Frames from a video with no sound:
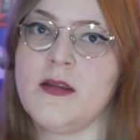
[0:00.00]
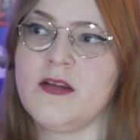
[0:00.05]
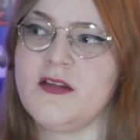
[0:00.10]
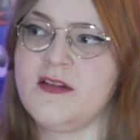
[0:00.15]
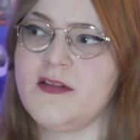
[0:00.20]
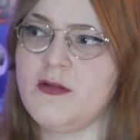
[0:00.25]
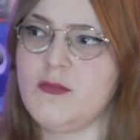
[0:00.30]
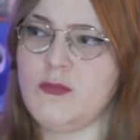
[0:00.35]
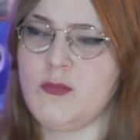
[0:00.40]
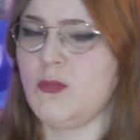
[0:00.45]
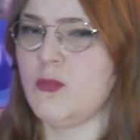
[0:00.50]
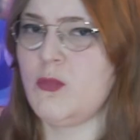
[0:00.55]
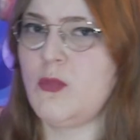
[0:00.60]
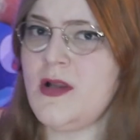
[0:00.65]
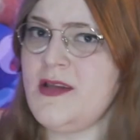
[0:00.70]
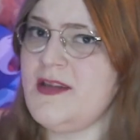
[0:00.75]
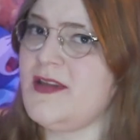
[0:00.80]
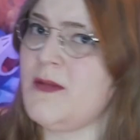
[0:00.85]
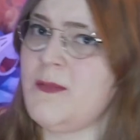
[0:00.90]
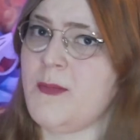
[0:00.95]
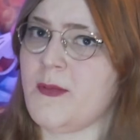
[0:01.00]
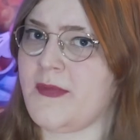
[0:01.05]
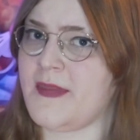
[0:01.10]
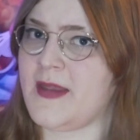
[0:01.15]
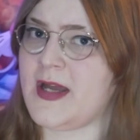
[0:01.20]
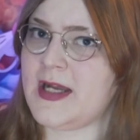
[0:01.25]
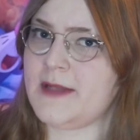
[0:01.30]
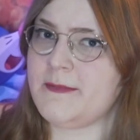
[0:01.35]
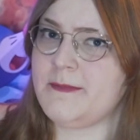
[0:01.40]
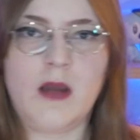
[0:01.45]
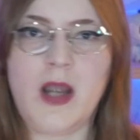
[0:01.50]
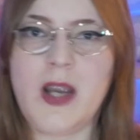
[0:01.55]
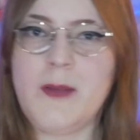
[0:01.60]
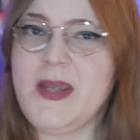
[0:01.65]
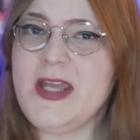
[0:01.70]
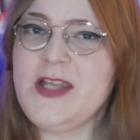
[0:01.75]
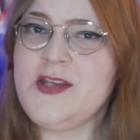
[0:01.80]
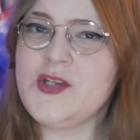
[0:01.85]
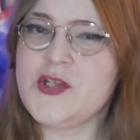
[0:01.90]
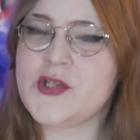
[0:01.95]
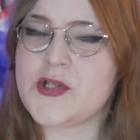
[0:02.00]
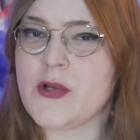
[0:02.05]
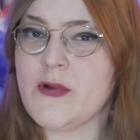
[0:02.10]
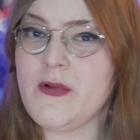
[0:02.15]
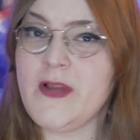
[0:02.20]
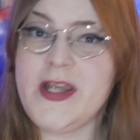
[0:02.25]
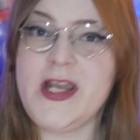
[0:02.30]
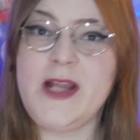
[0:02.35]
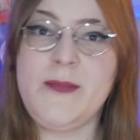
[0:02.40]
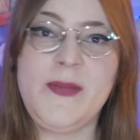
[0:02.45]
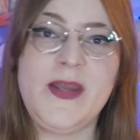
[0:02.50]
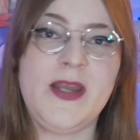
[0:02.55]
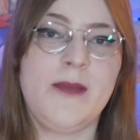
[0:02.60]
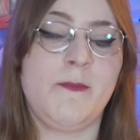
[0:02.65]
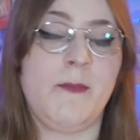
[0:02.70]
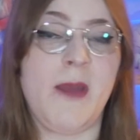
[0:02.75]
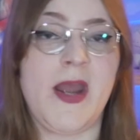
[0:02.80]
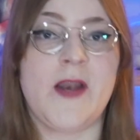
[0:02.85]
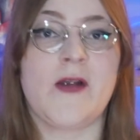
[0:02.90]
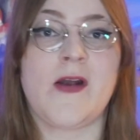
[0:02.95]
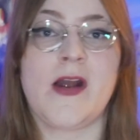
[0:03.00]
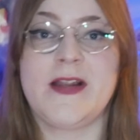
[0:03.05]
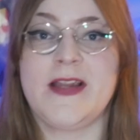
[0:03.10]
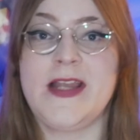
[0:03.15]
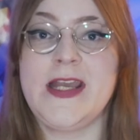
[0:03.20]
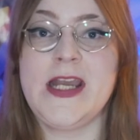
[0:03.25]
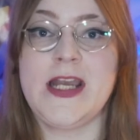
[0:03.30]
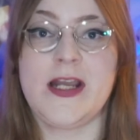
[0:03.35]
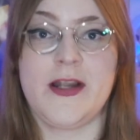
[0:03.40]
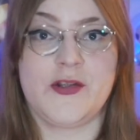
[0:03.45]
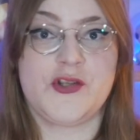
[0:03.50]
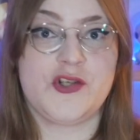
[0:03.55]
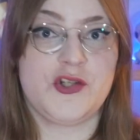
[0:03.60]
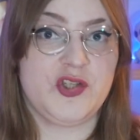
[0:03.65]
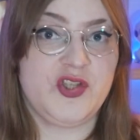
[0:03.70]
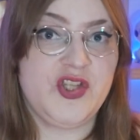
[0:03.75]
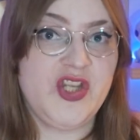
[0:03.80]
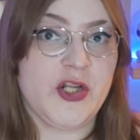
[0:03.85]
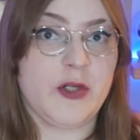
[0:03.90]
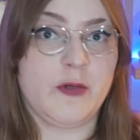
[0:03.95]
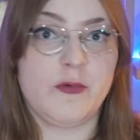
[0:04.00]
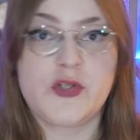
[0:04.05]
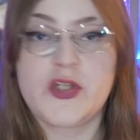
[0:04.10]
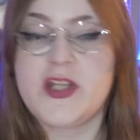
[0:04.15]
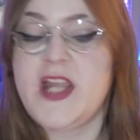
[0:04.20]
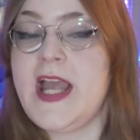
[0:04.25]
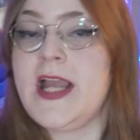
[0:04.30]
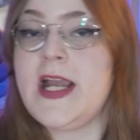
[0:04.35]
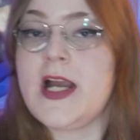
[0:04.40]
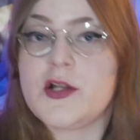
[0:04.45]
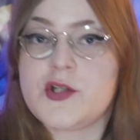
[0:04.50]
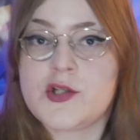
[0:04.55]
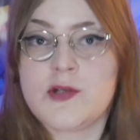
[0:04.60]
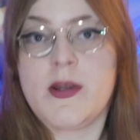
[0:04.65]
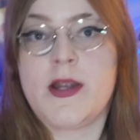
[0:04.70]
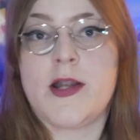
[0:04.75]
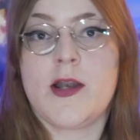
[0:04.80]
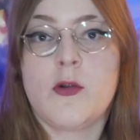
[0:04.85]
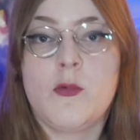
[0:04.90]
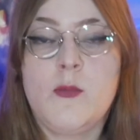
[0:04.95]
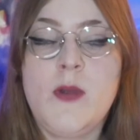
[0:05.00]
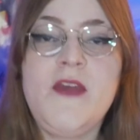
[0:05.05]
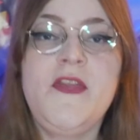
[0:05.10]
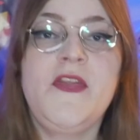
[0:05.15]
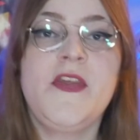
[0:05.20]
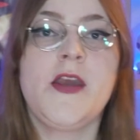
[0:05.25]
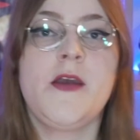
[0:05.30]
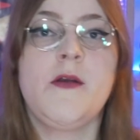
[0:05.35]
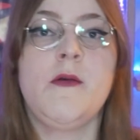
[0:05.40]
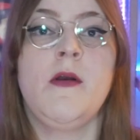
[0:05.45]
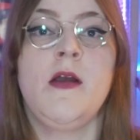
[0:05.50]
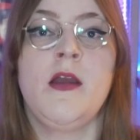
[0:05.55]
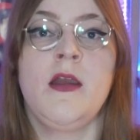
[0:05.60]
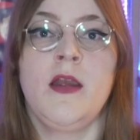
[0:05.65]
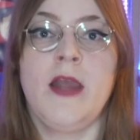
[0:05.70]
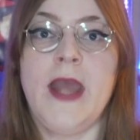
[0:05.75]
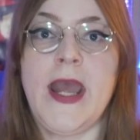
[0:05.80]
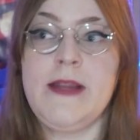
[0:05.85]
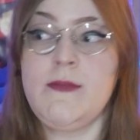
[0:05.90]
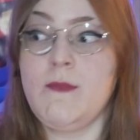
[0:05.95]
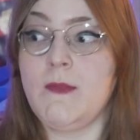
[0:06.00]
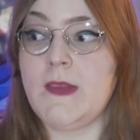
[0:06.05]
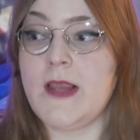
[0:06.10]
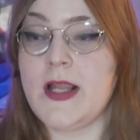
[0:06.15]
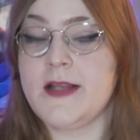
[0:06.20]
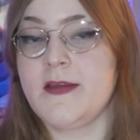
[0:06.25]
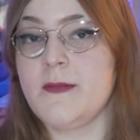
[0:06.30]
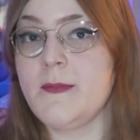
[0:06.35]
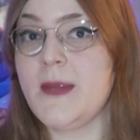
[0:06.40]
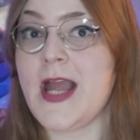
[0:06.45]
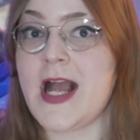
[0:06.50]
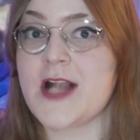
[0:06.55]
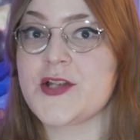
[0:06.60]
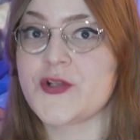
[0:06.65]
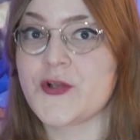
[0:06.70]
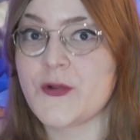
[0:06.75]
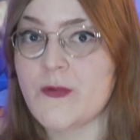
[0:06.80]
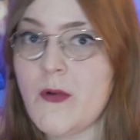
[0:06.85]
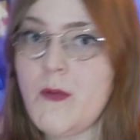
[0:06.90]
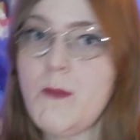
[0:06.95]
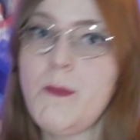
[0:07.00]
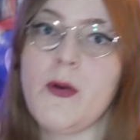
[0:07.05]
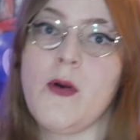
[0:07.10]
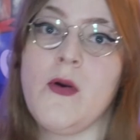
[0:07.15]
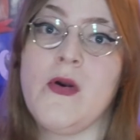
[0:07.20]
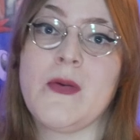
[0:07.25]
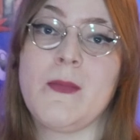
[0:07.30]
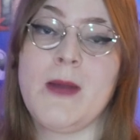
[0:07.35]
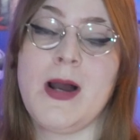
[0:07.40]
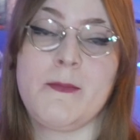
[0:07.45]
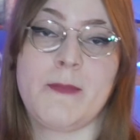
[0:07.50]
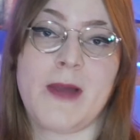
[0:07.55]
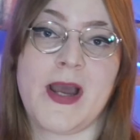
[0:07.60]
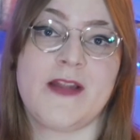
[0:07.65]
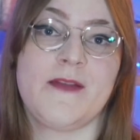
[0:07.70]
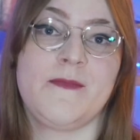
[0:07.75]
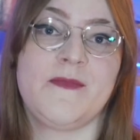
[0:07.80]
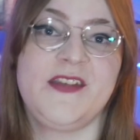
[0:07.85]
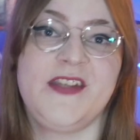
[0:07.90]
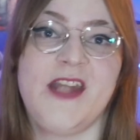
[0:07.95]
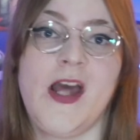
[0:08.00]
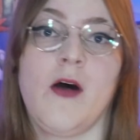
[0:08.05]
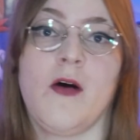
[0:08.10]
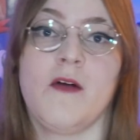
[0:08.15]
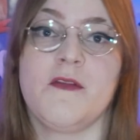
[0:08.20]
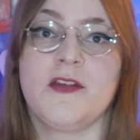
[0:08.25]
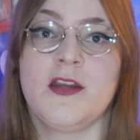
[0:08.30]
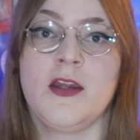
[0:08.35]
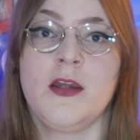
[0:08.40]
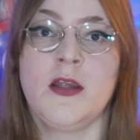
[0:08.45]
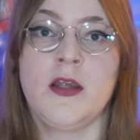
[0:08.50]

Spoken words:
So what's up with that? I mean, surely it'd be a better idea to just, take a trainer with you and let them catch their own Pokemon by themselves.